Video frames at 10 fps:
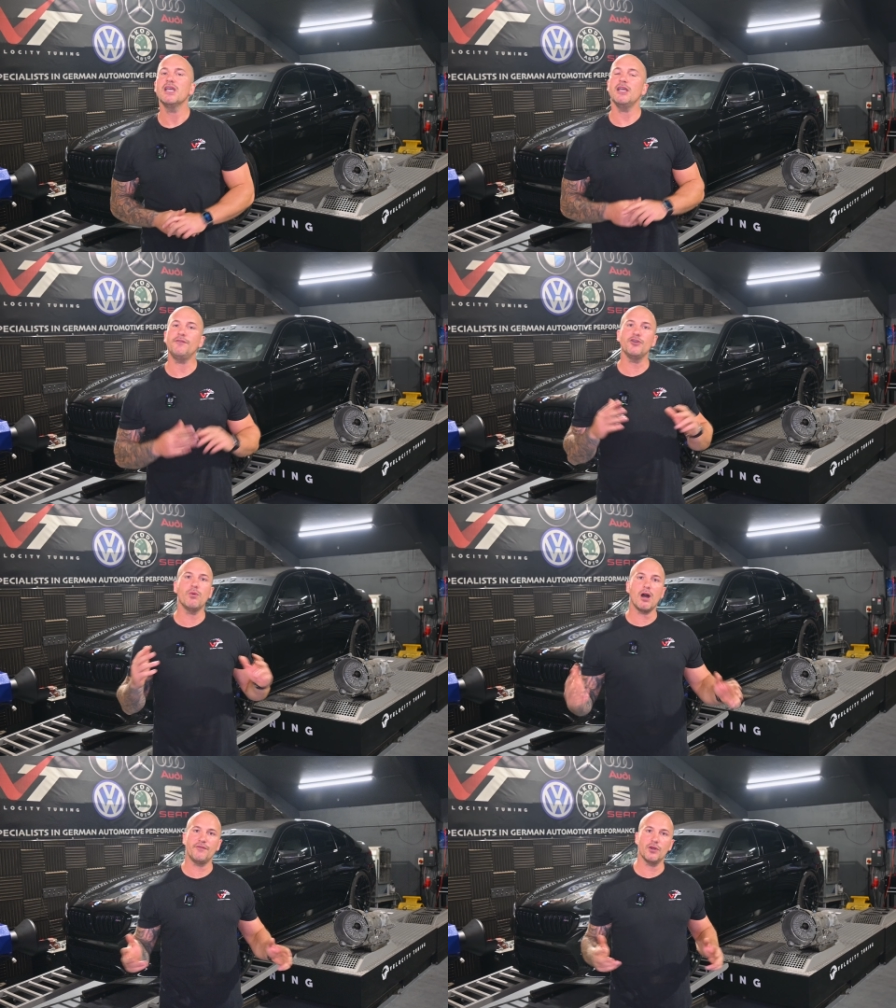If you
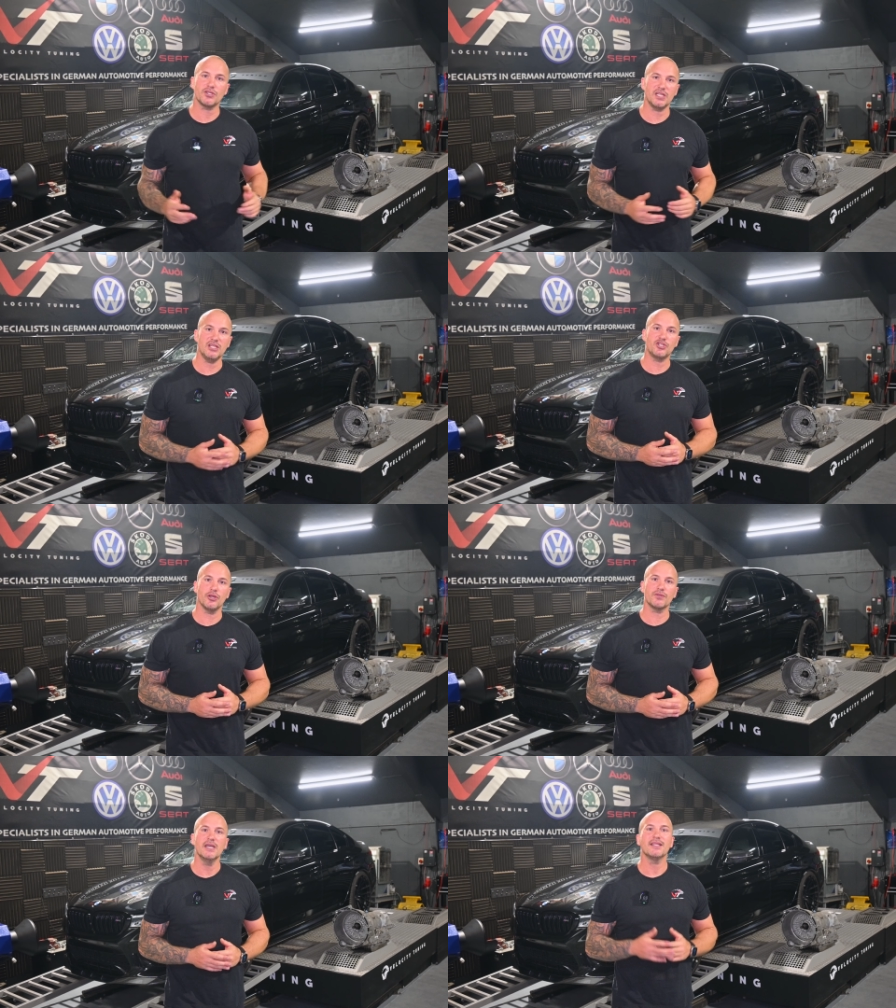are velocity
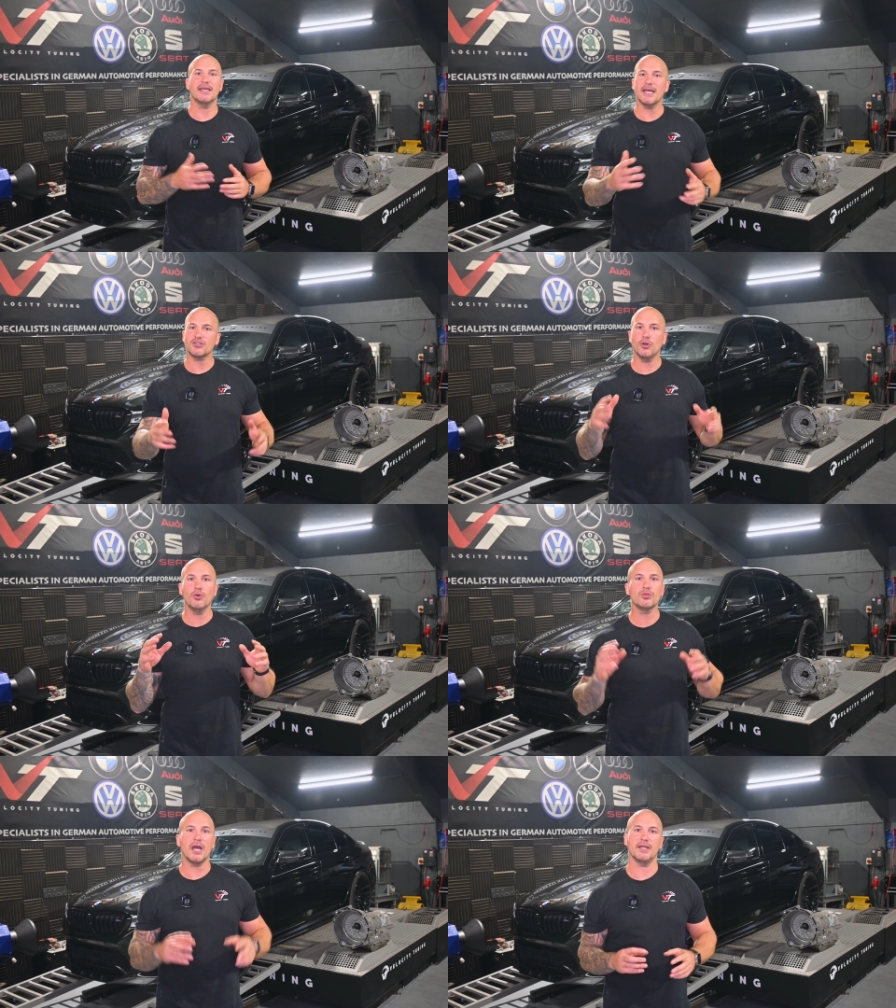tuned, then that's
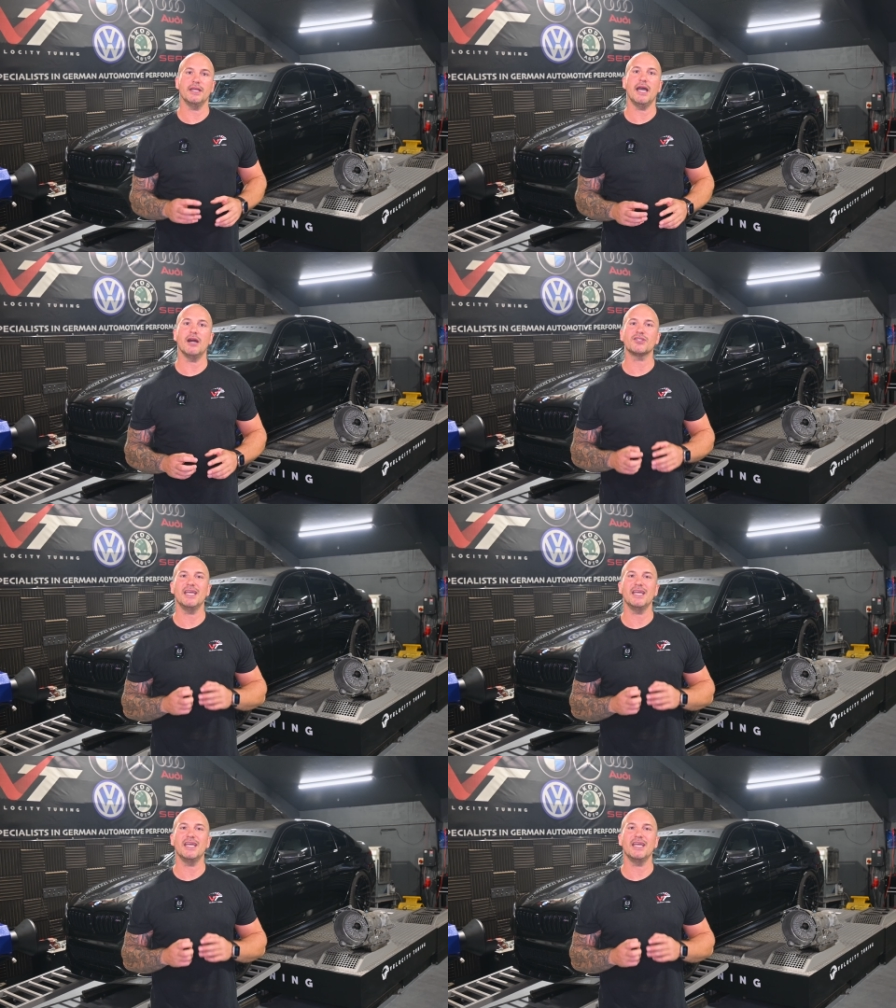all done in-house.